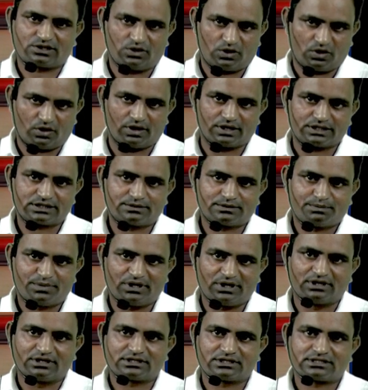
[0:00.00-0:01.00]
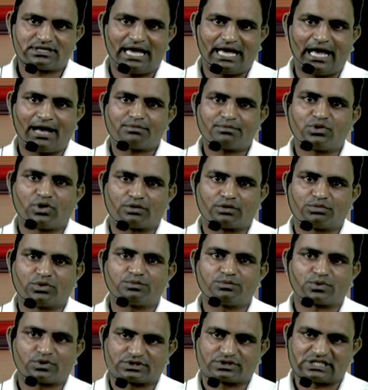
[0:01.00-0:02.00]
loss plus abnormal
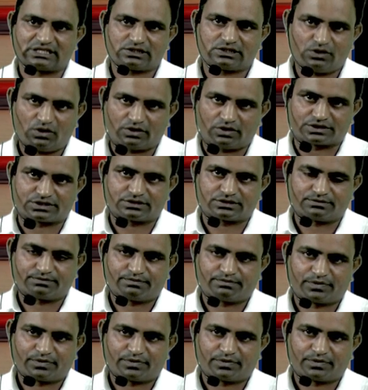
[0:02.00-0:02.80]
process loss.